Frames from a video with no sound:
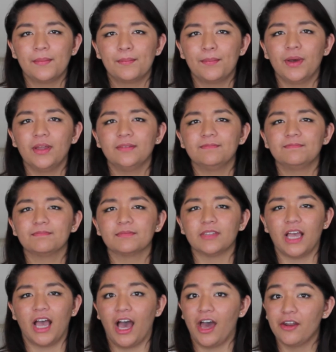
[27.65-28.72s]
But
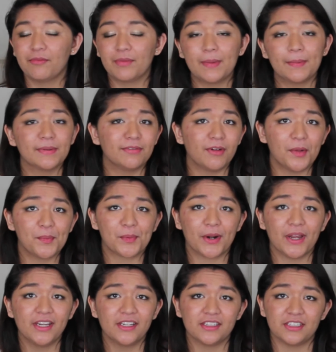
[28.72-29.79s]
how do people fall
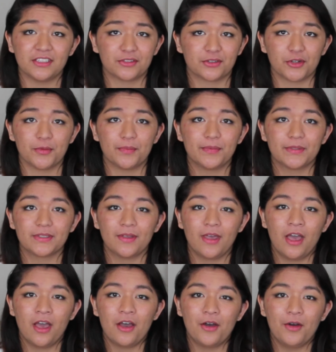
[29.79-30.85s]
prey to these groups?
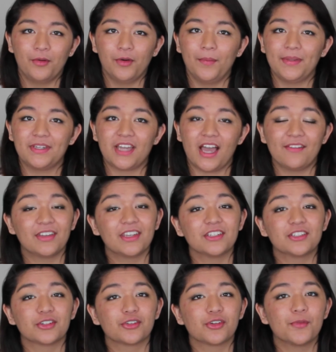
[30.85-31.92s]
We'll be diving
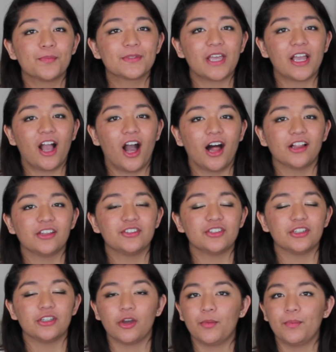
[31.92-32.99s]
into group
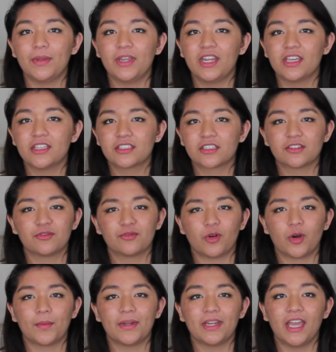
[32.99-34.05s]
psychology, obedience,
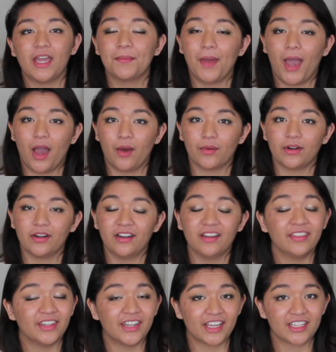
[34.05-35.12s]
conformity, and power
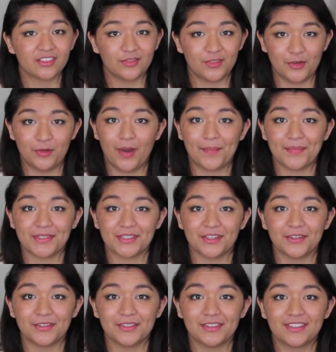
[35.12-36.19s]
in the next few
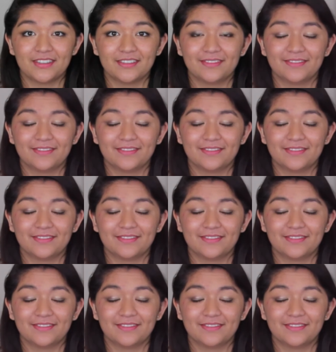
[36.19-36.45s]
episodes.